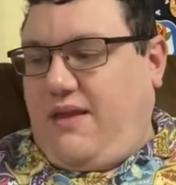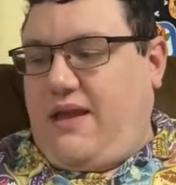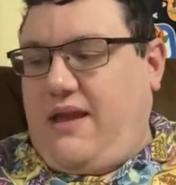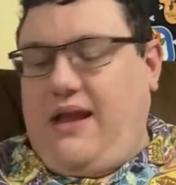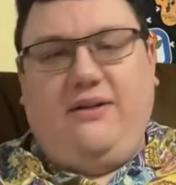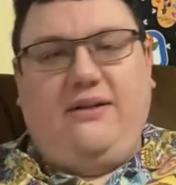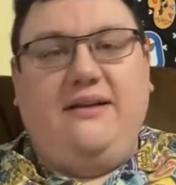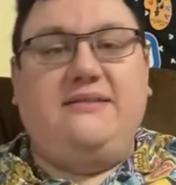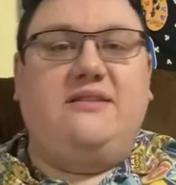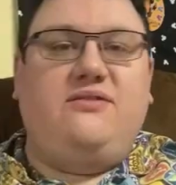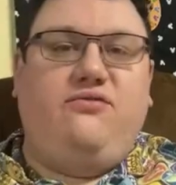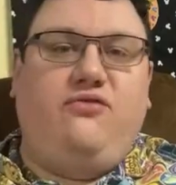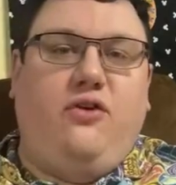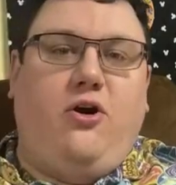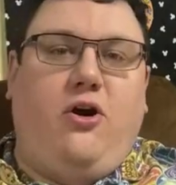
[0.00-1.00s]
now this is
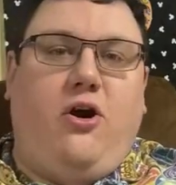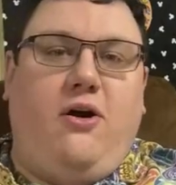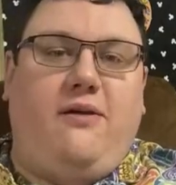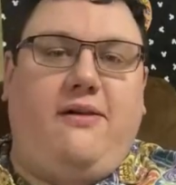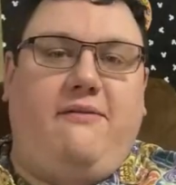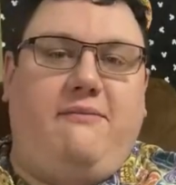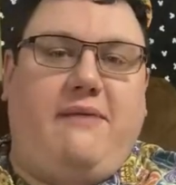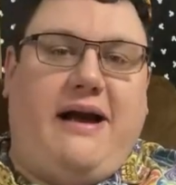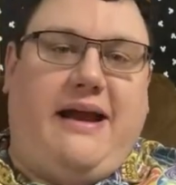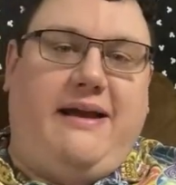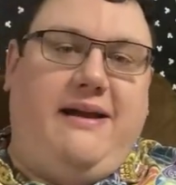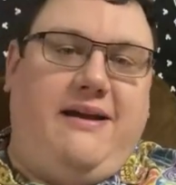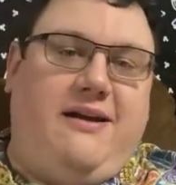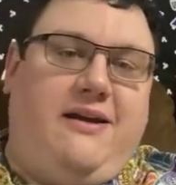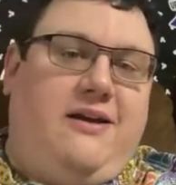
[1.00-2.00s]
for all of my,
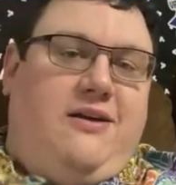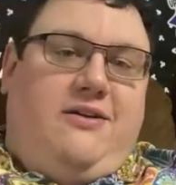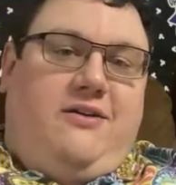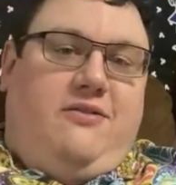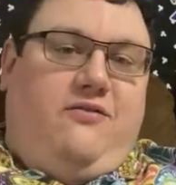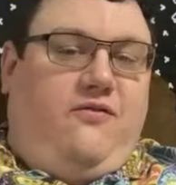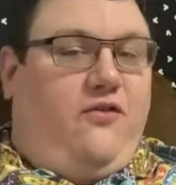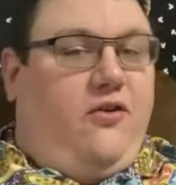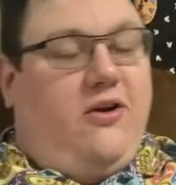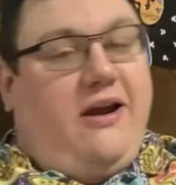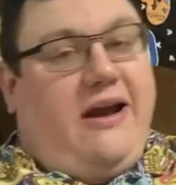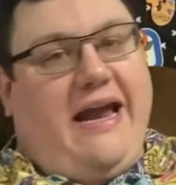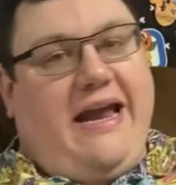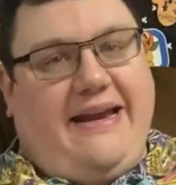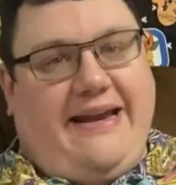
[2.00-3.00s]
for
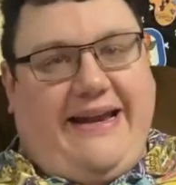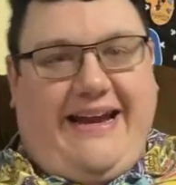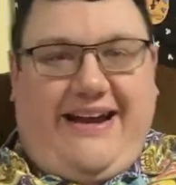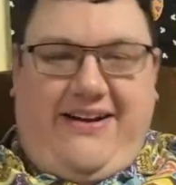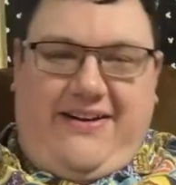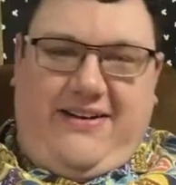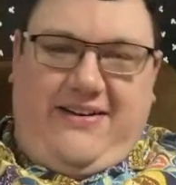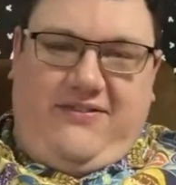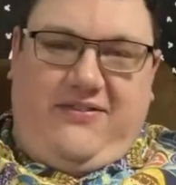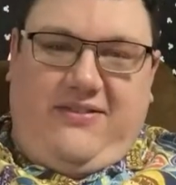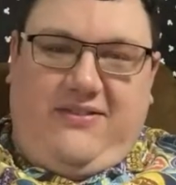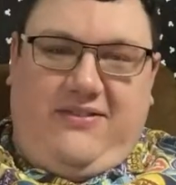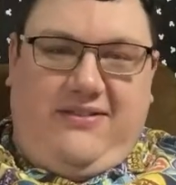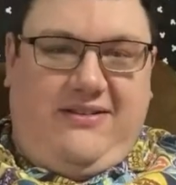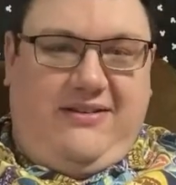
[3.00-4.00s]
any
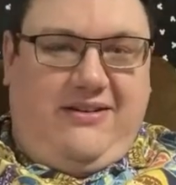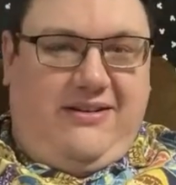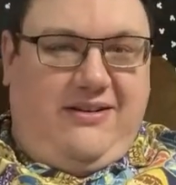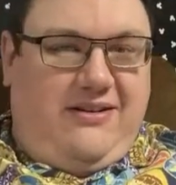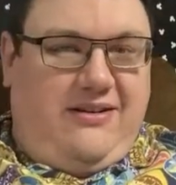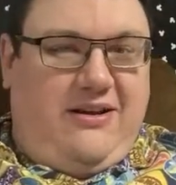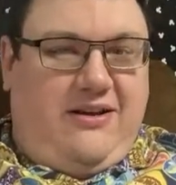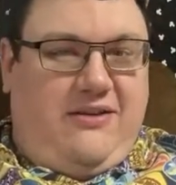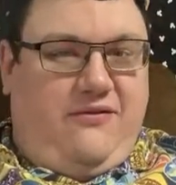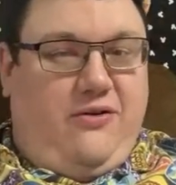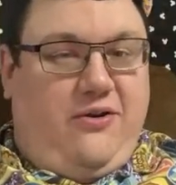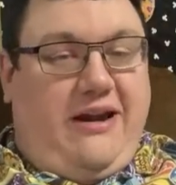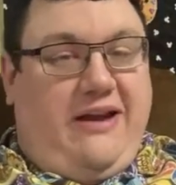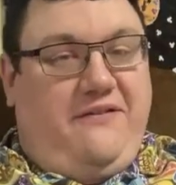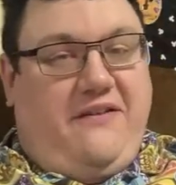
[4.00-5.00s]
for
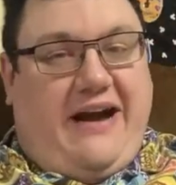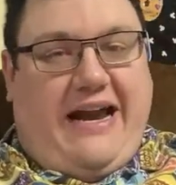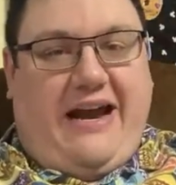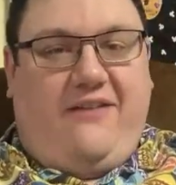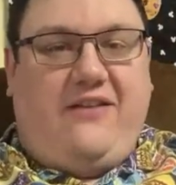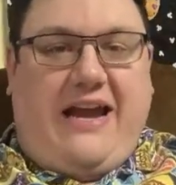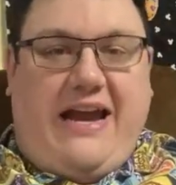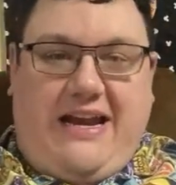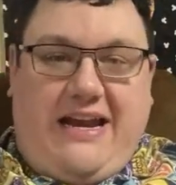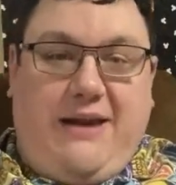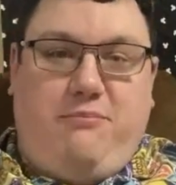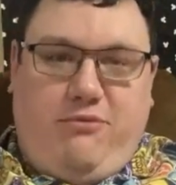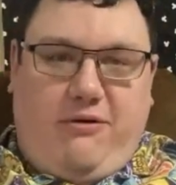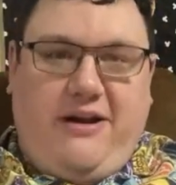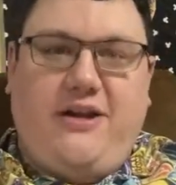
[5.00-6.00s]
if I have any
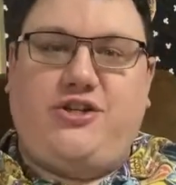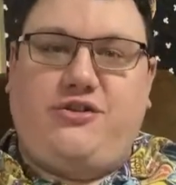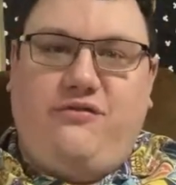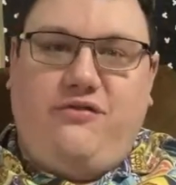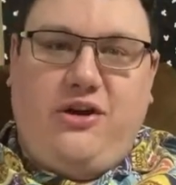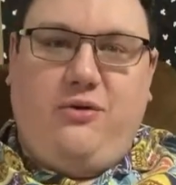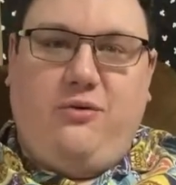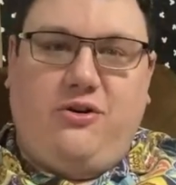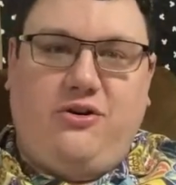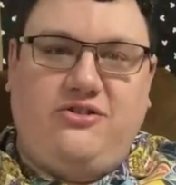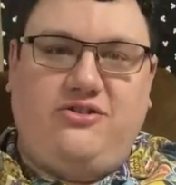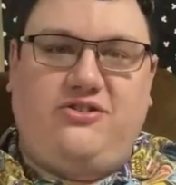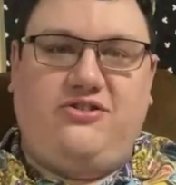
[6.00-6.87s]
British viewers,